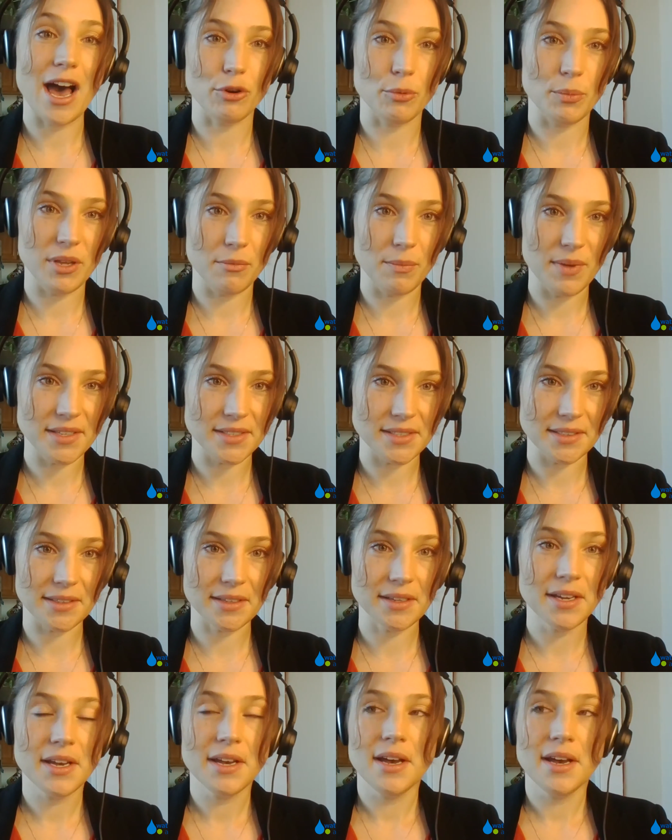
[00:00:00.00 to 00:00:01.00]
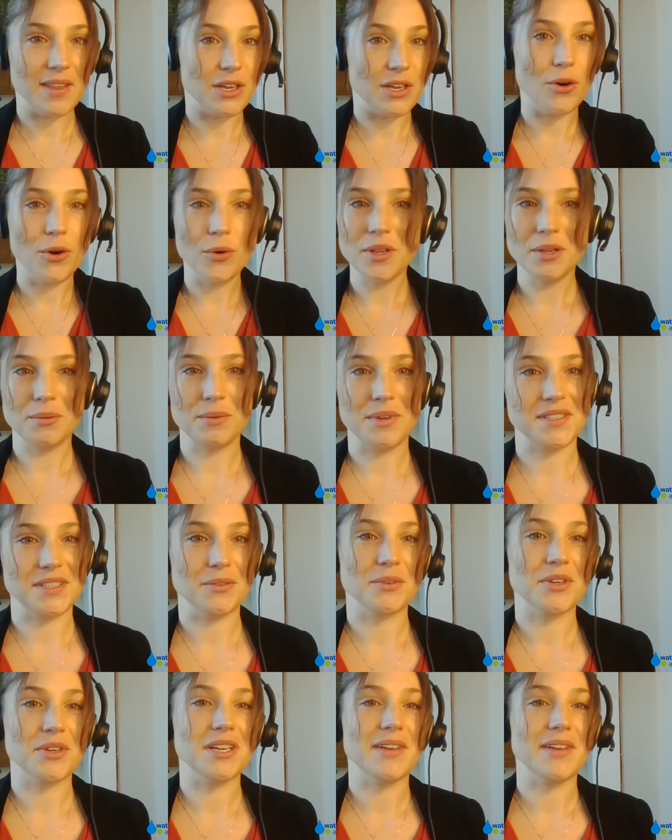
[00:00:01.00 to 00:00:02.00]
would be amazing. The only
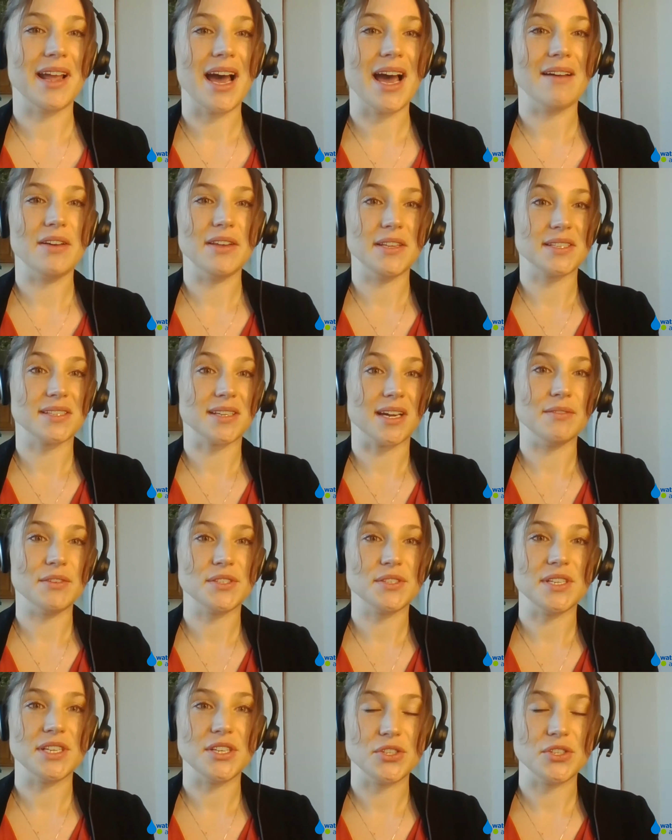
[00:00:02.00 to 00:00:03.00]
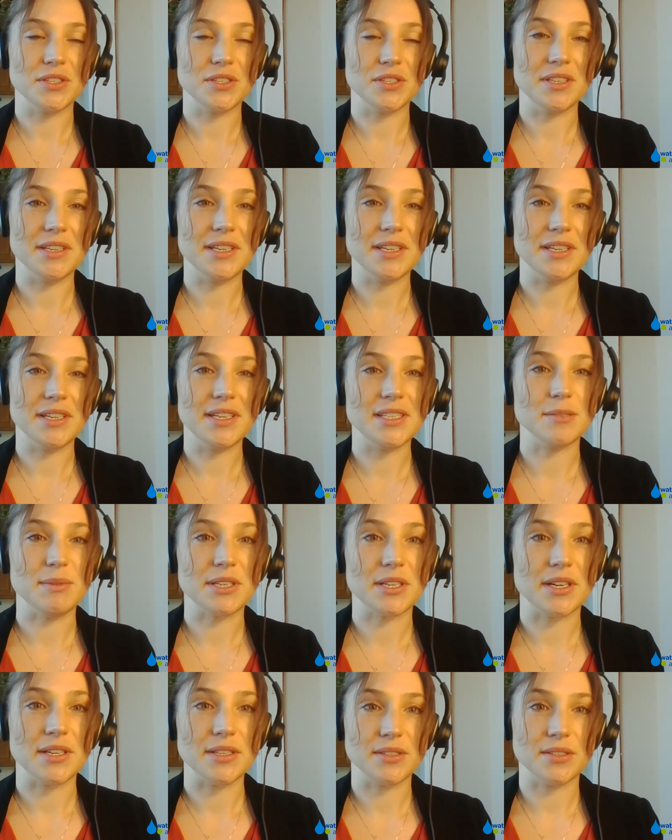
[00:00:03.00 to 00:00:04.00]
reason we're even having this conversation is
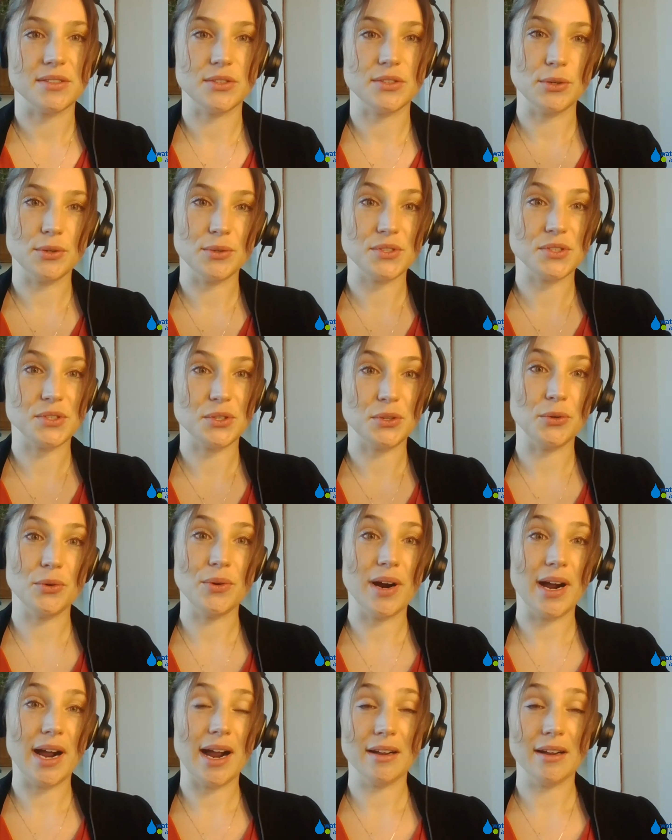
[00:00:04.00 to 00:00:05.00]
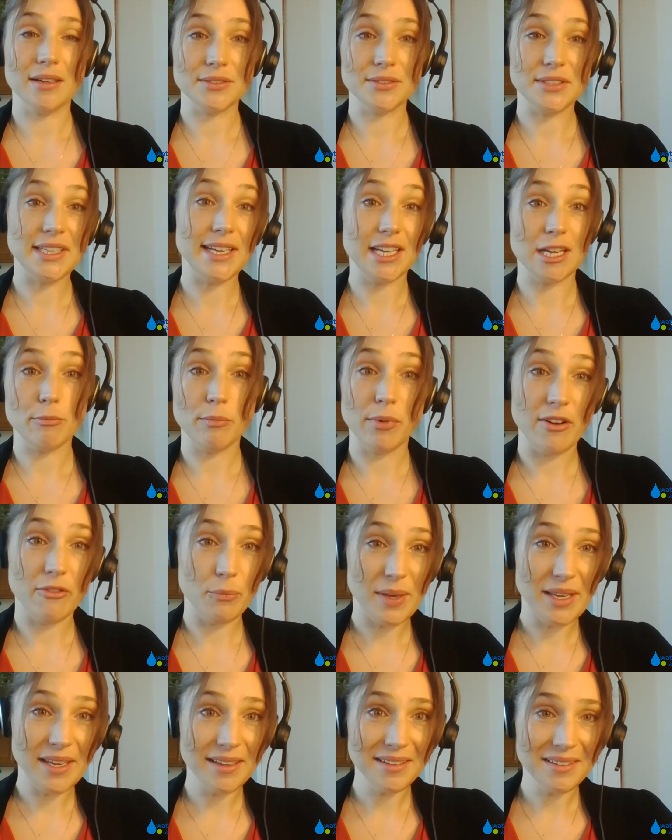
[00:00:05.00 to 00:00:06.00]
because those who are leading above
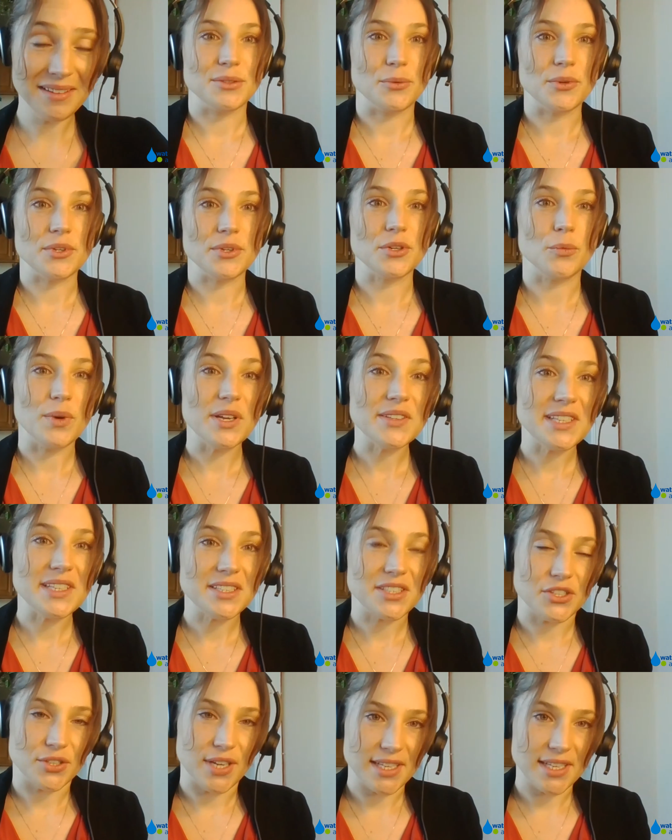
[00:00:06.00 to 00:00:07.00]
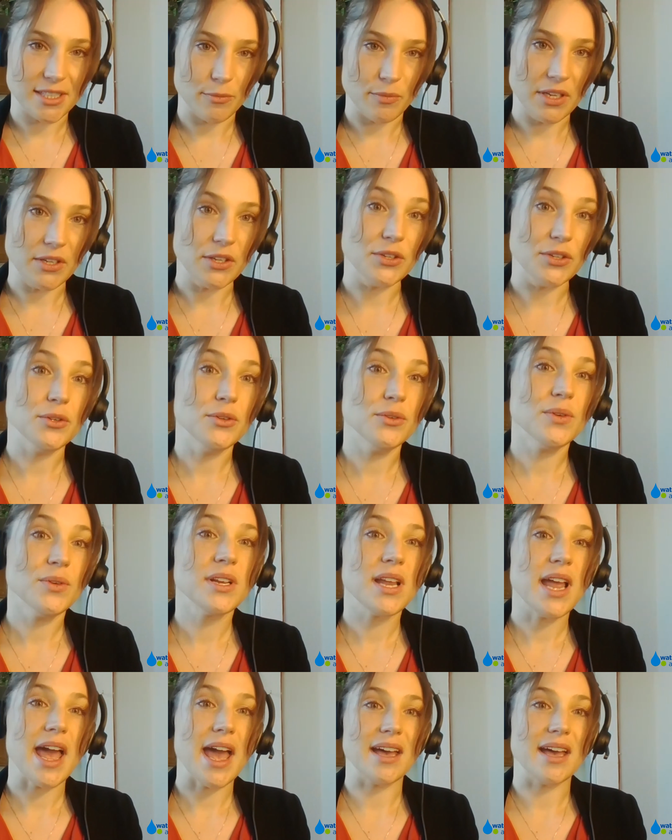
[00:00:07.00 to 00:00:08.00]
me were willing to try something new
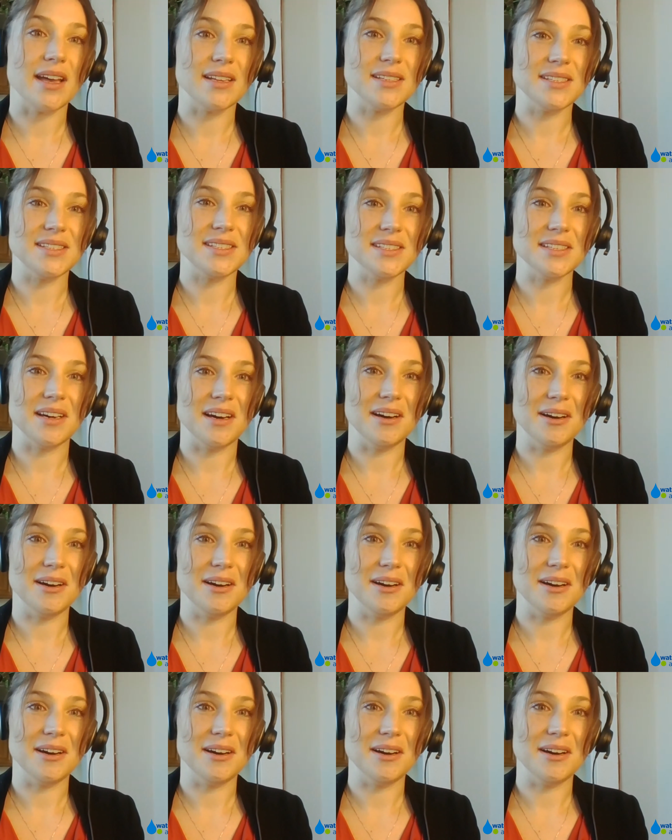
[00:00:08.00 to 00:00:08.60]
and